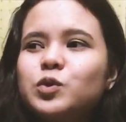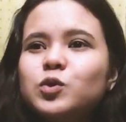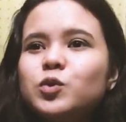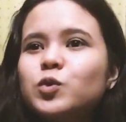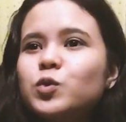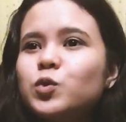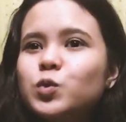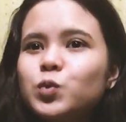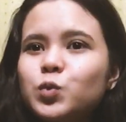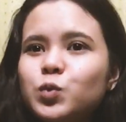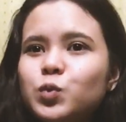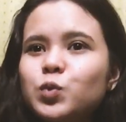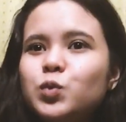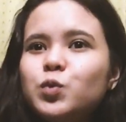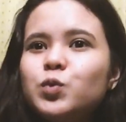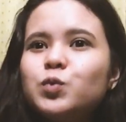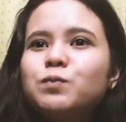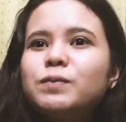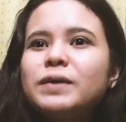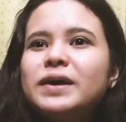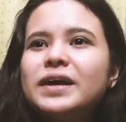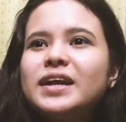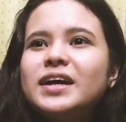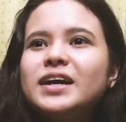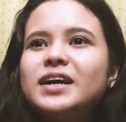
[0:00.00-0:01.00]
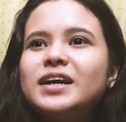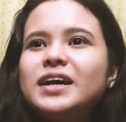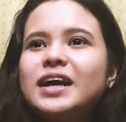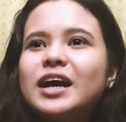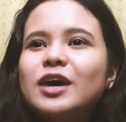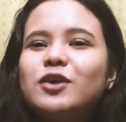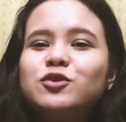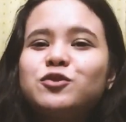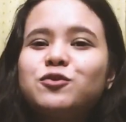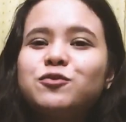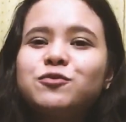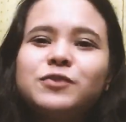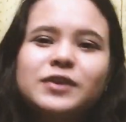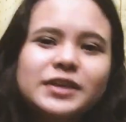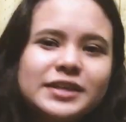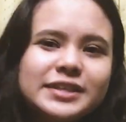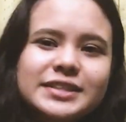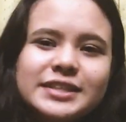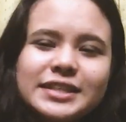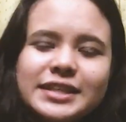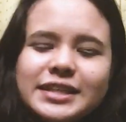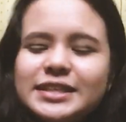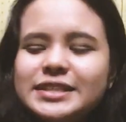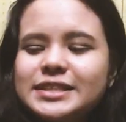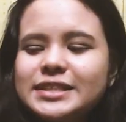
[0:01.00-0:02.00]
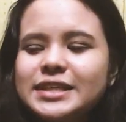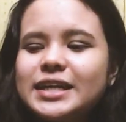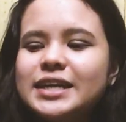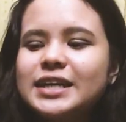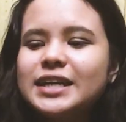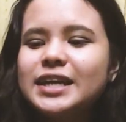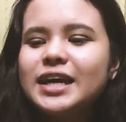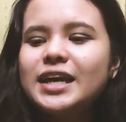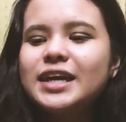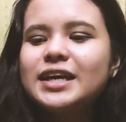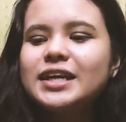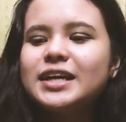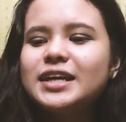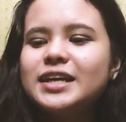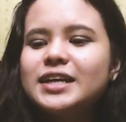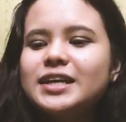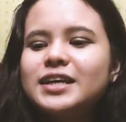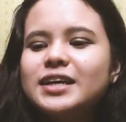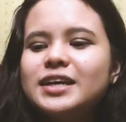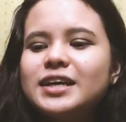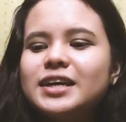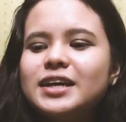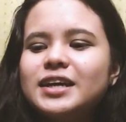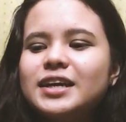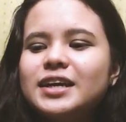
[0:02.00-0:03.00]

what to do, parang how to fix this, ganyan, like